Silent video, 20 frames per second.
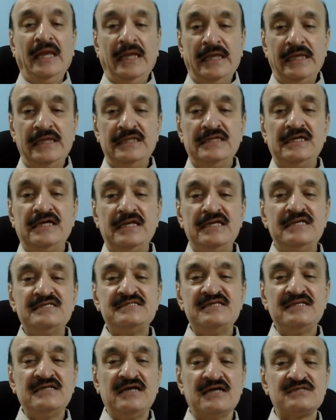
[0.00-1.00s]
Increase
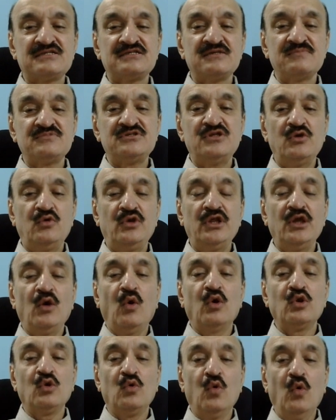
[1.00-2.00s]
in customs duty
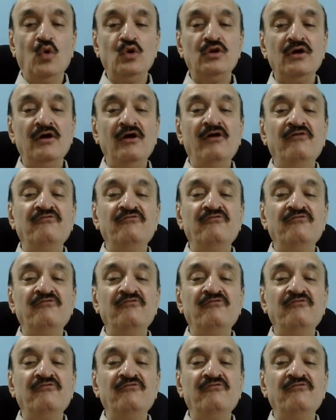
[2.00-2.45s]
on gold